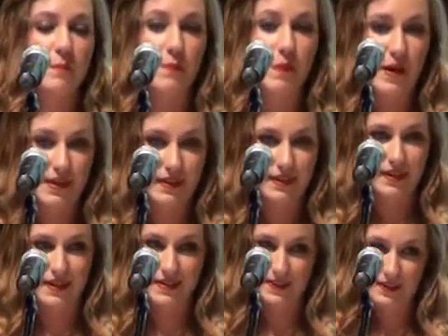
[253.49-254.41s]
but
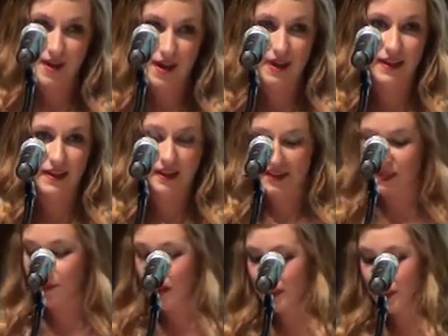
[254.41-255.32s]
it
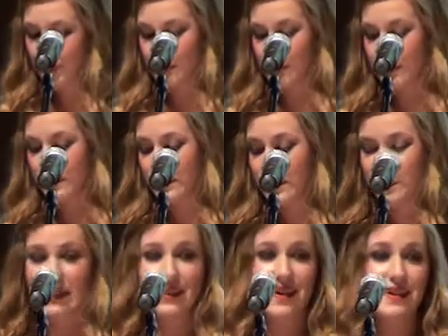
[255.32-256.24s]
is possible to
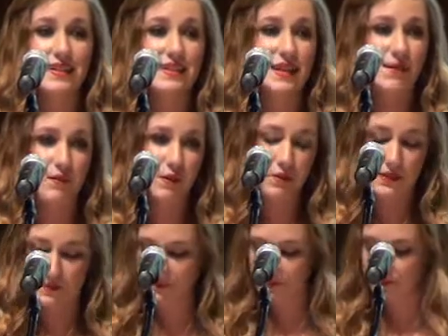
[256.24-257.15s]
be kind to
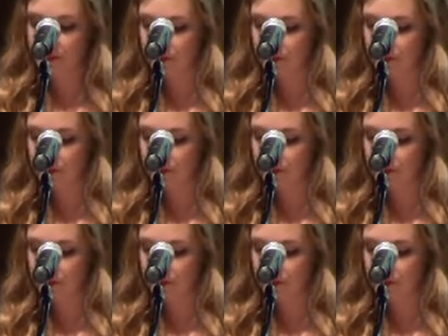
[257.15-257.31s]
everyone.